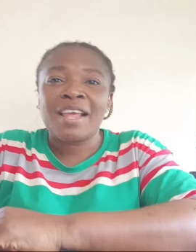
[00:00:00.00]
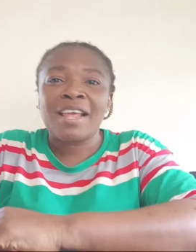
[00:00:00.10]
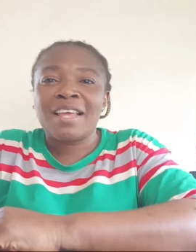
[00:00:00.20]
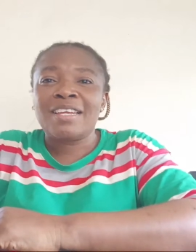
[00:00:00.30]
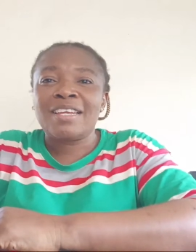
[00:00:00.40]

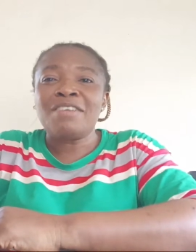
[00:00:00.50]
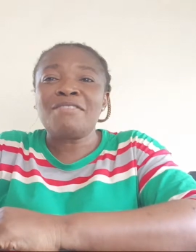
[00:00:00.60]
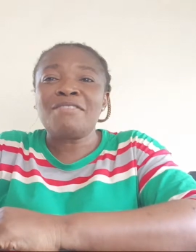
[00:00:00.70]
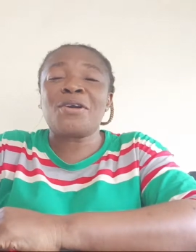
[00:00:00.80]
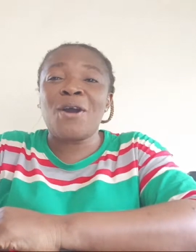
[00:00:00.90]
If
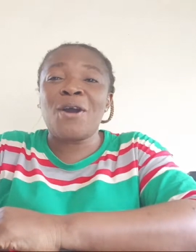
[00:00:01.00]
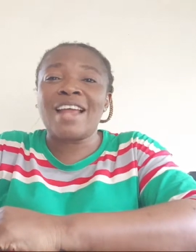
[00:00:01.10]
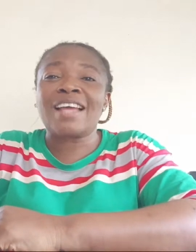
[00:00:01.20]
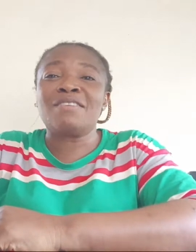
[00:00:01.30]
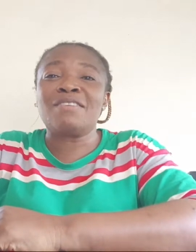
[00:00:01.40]
not God, that
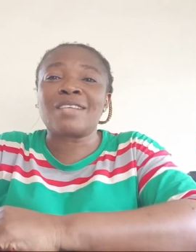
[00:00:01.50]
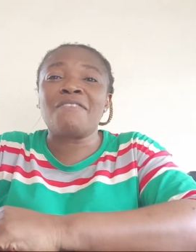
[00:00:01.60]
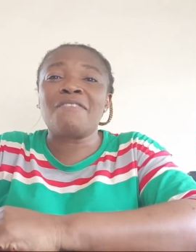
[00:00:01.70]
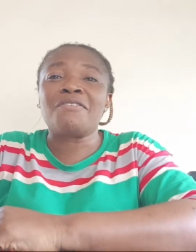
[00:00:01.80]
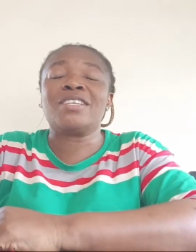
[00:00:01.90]
gives
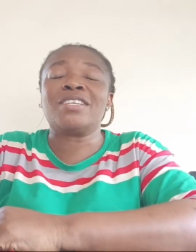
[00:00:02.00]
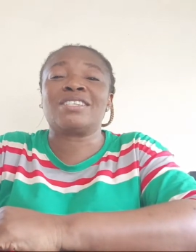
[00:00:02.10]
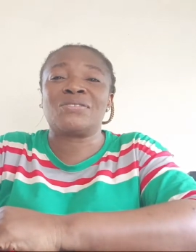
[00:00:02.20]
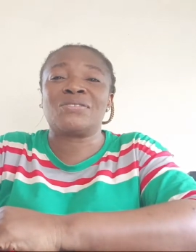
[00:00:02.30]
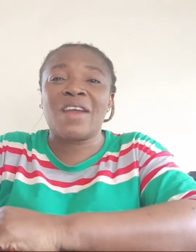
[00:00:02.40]
everybody
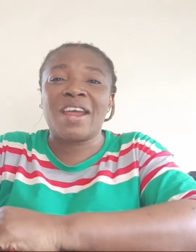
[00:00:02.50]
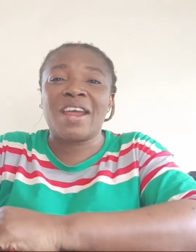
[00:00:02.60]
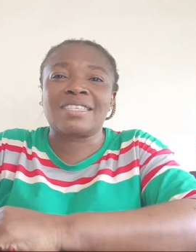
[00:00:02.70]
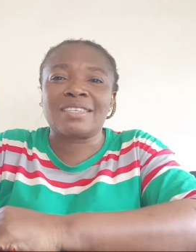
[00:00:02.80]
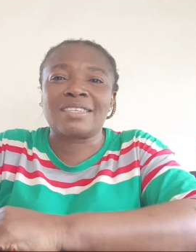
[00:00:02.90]

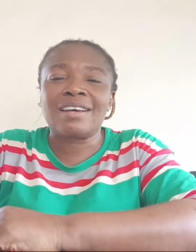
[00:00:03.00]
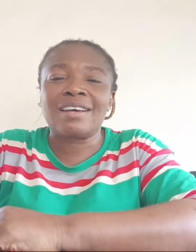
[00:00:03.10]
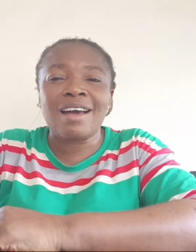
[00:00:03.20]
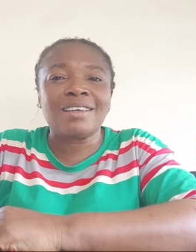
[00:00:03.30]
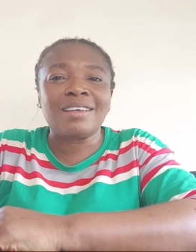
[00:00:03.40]
strength.
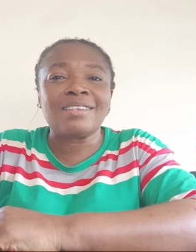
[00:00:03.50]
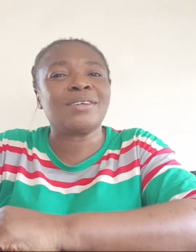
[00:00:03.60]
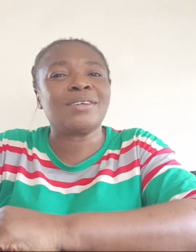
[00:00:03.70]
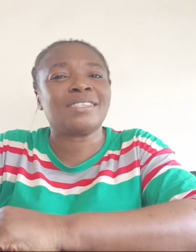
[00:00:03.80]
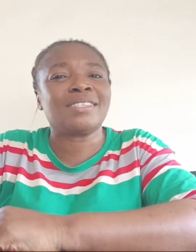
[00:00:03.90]
Ah, it's not
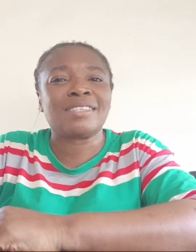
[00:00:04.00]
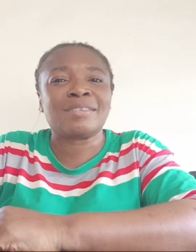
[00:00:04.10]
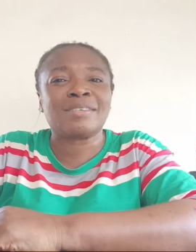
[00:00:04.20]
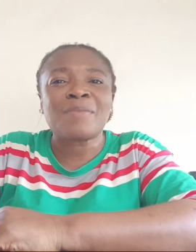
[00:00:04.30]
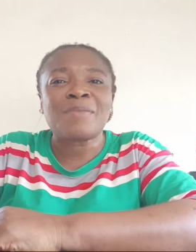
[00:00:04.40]
easy.
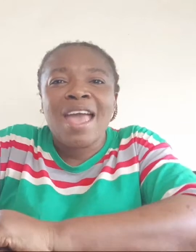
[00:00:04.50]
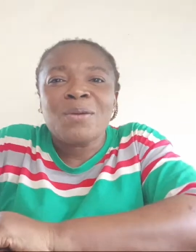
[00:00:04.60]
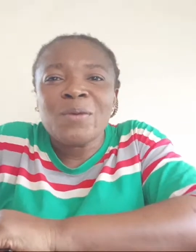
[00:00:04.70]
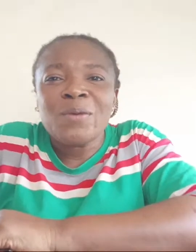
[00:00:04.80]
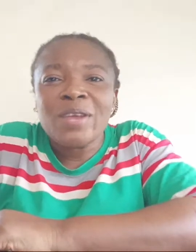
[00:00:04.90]

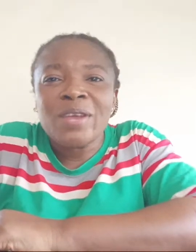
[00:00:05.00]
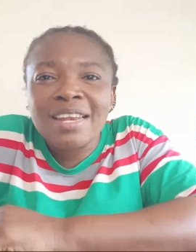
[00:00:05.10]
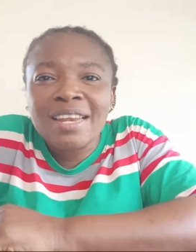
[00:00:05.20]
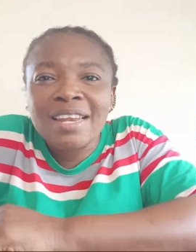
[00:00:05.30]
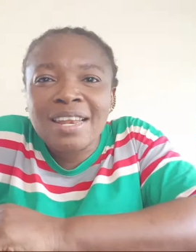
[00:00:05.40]
We are the
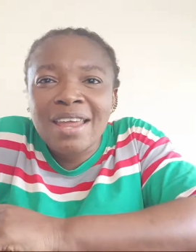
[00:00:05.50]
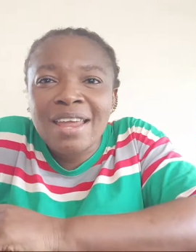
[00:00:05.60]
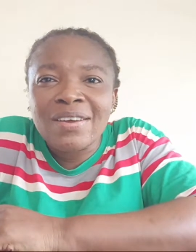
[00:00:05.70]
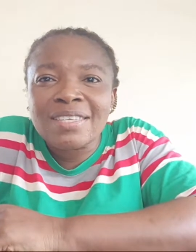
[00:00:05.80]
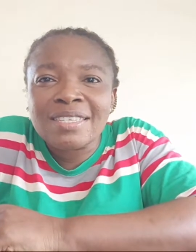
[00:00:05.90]

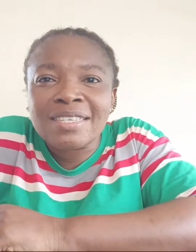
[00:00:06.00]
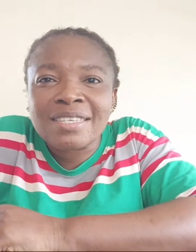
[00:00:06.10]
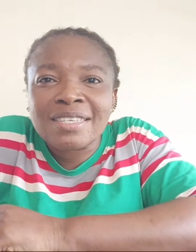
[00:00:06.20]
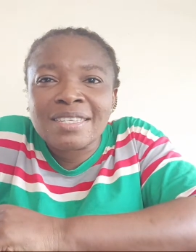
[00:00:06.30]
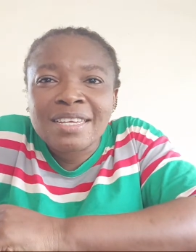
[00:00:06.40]
lions
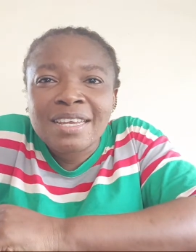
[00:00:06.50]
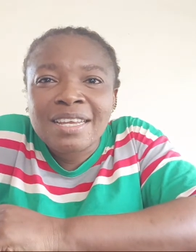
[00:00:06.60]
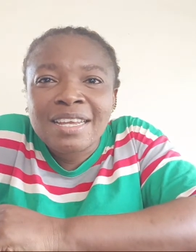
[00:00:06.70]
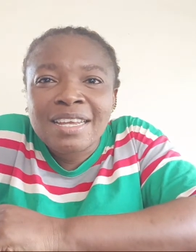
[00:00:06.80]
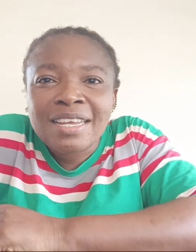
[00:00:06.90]

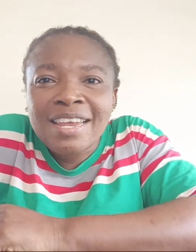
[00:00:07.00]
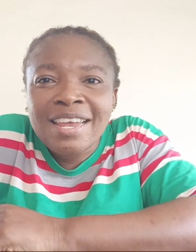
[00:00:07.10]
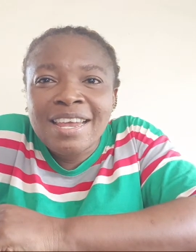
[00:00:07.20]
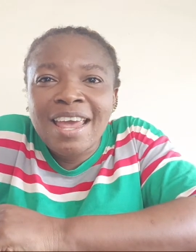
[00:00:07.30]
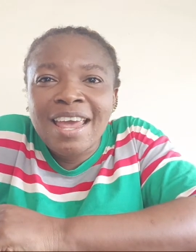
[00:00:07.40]

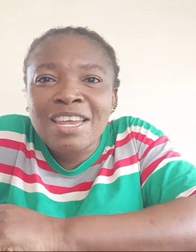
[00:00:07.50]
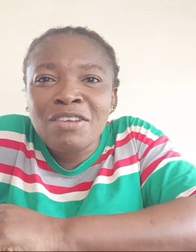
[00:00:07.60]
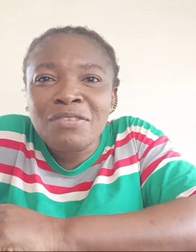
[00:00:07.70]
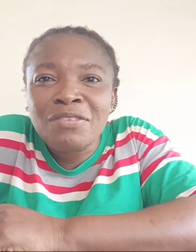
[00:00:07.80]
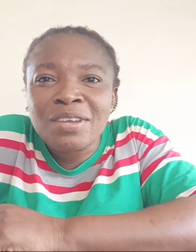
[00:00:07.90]
here. If
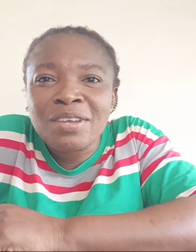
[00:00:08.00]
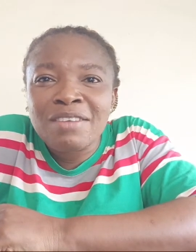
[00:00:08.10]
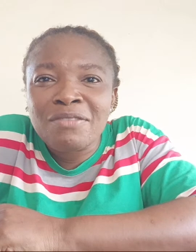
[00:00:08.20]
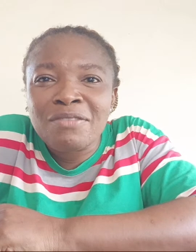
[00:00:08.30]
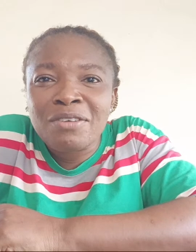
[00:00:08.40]
you give
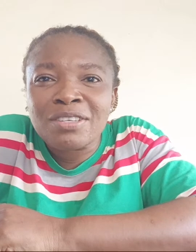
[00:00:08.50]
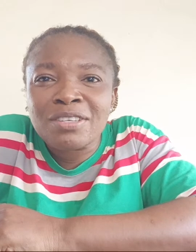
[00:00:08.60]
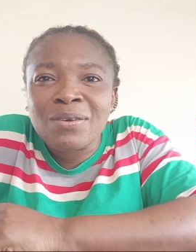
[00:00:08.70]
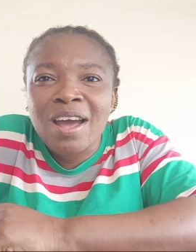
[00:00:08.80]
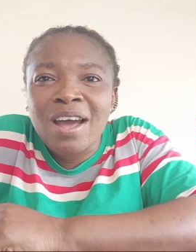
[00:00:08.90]
us go
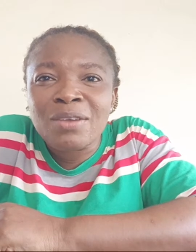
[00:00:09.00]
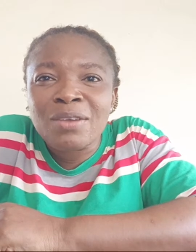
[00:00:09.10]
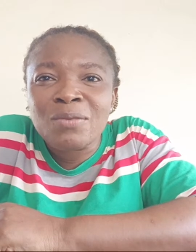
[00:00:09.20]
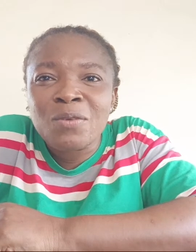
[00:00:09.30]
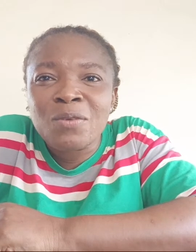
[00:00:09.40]
ahead, we
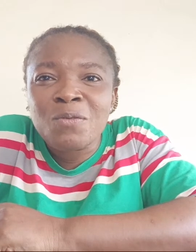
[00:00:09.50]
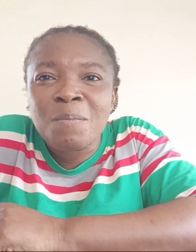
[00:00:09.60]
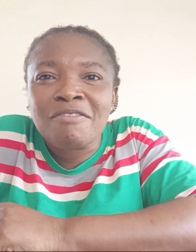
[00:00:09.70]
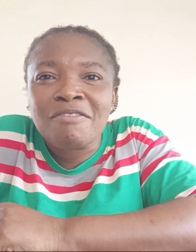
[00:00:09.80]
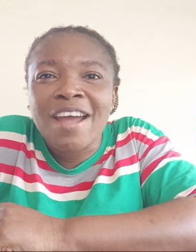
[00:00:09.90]
will
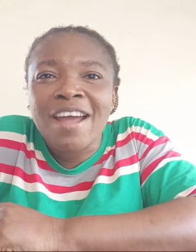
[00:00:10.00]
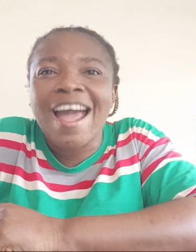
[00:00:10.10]
backfire.